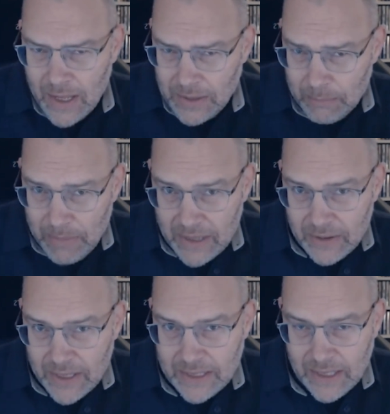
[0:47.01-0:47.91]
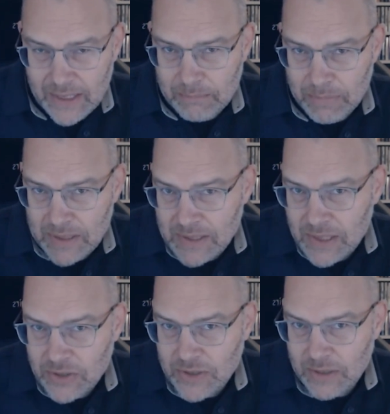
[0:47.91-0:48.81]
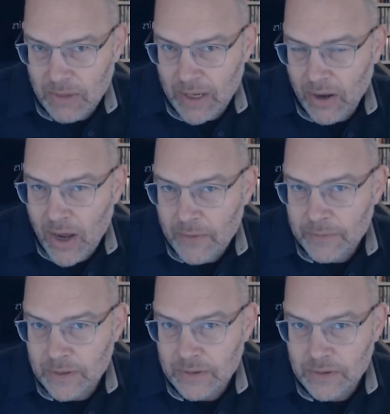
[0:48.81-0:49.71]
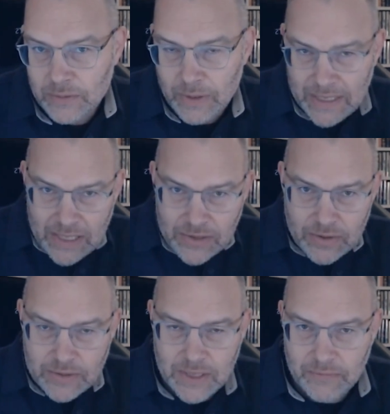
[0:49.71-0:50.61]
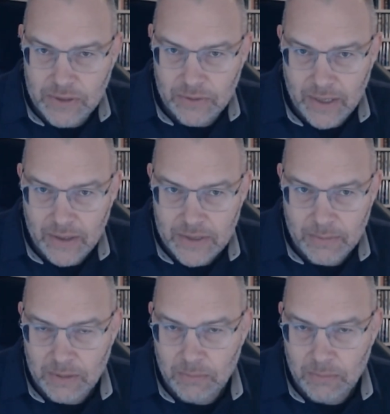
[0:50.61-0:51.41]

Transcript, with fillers: the better I get at positioning my offer to what each of those individual cares about,